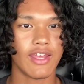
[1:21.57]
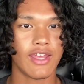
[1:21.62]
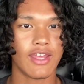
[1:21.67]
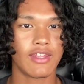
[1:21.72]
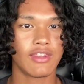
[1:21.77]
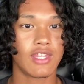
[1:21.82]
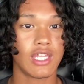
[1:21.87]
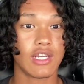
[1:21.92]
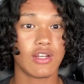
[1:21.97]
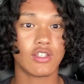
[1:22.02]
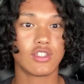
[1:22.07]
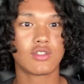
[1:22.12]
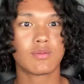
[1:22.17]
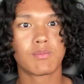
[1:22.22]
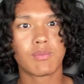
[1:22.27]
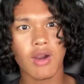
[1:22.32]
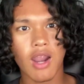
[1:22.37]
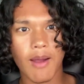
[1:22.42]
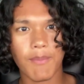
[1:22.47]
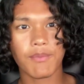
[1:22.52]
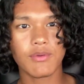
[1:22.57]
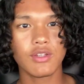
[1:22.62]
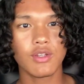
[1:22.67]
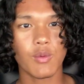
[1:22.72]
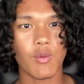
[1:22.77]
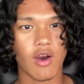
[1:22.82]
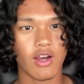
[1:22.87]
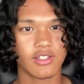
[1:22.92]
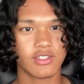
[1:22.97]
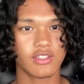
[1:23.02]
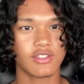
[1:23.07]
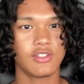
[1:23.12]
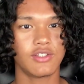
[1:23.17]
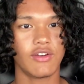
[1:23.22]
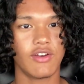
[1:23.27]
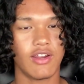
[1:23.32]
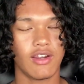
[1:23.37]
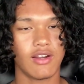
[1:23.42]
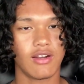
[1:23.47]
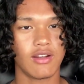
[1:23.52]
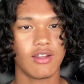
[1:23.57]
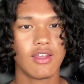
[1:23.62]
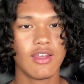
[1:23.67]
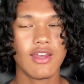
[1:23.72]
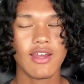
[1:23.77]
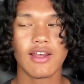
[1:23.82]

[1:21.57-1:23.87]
and there is properly washing your hair.